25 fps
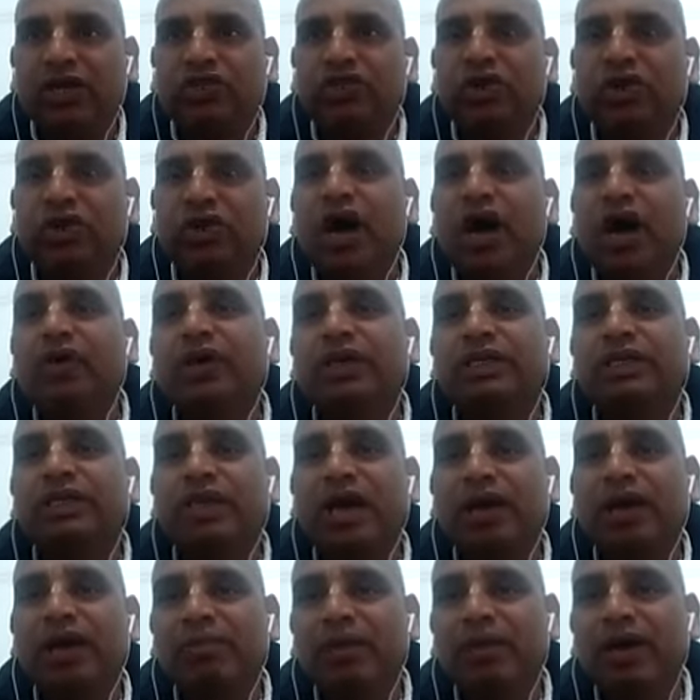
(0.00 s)
So how it
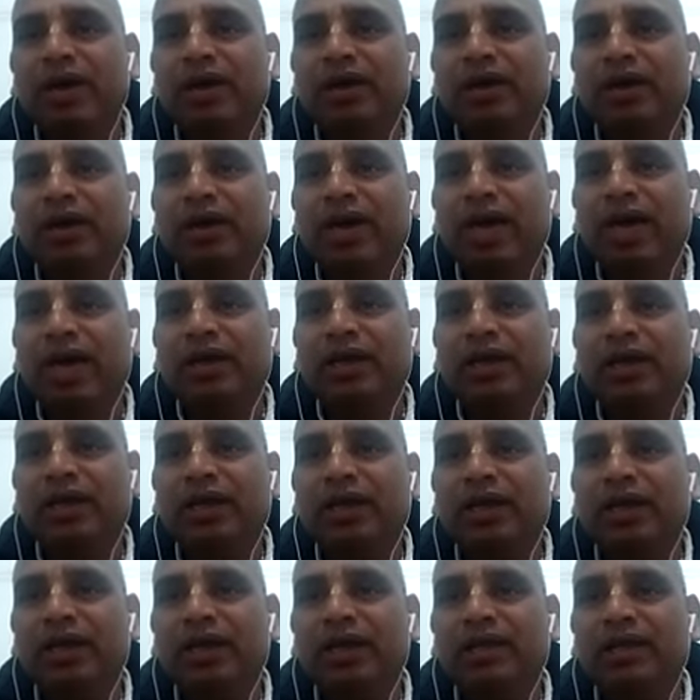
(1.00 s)
is happened, like
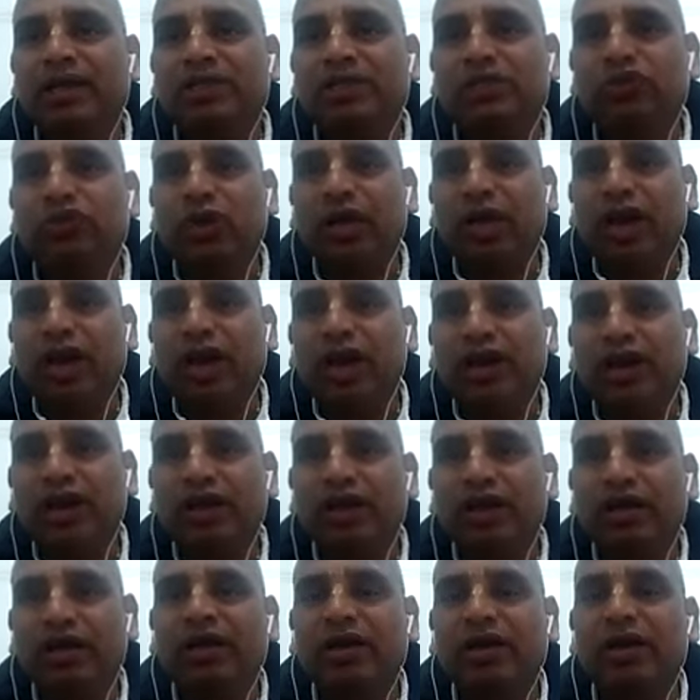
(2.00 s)
he should
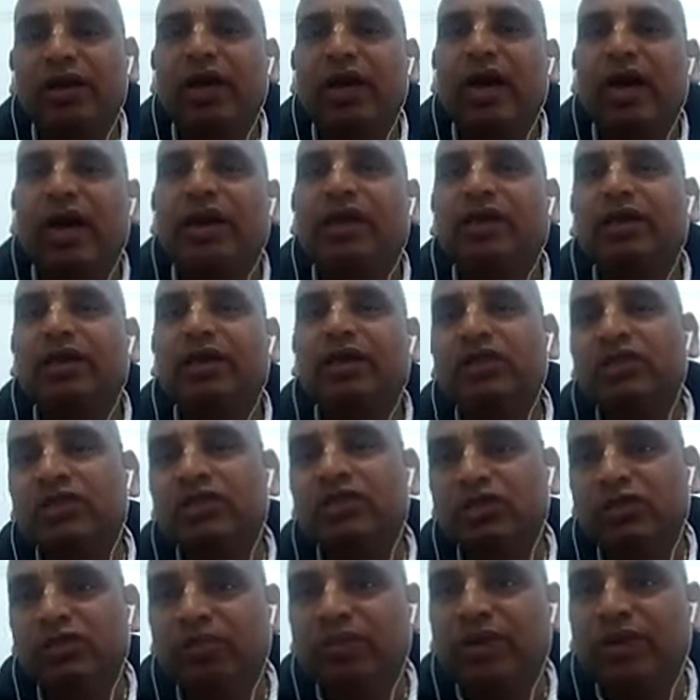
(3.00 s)
learn it, and
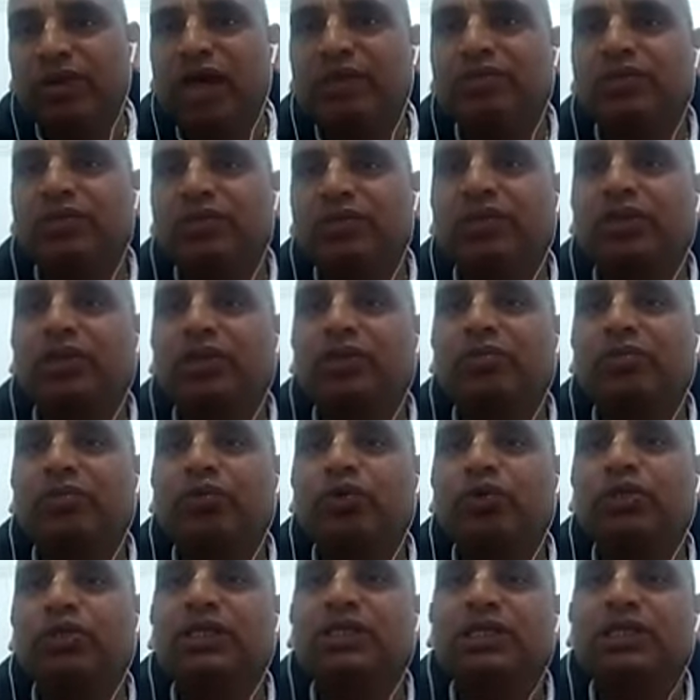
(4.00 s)
Krishna sometimes he
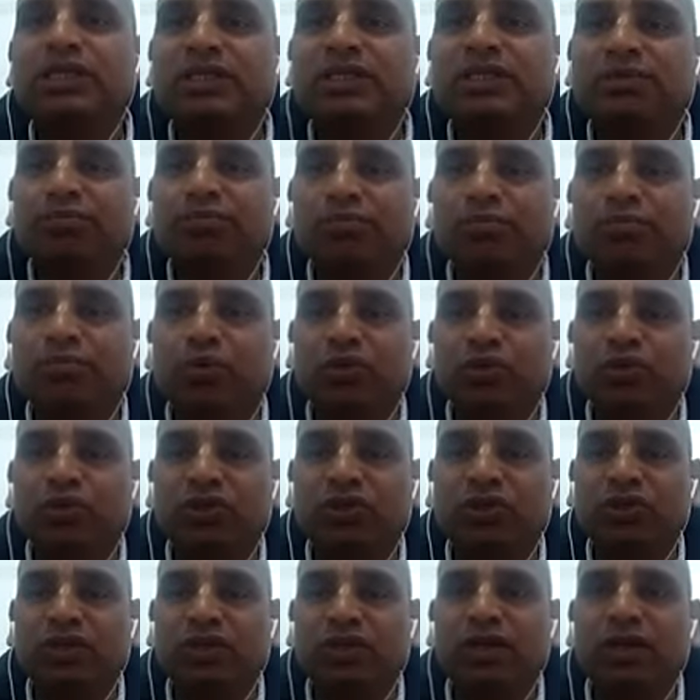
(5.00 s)
possess this
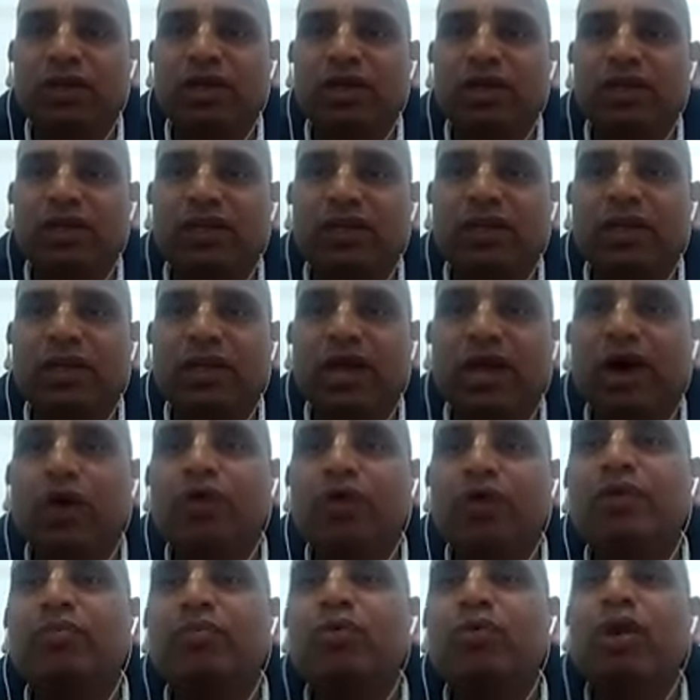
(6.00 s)
post, then
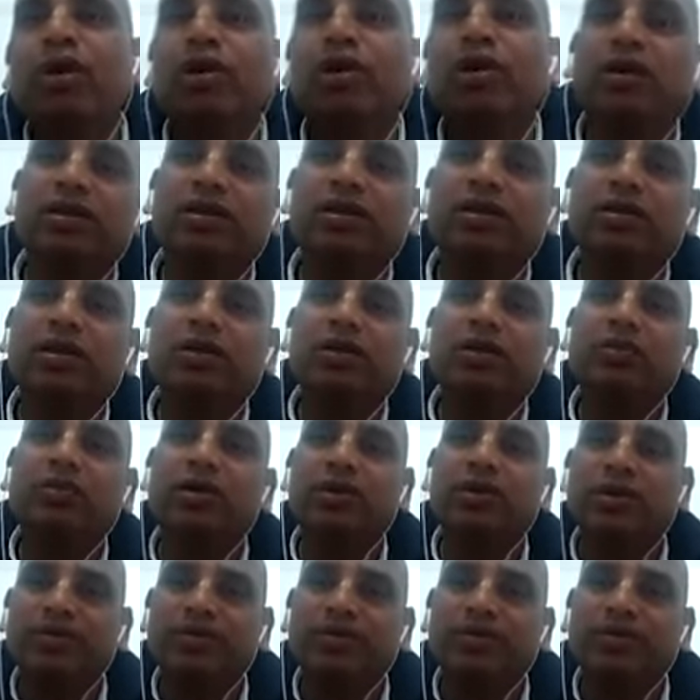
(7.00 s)
how he bewildered that one?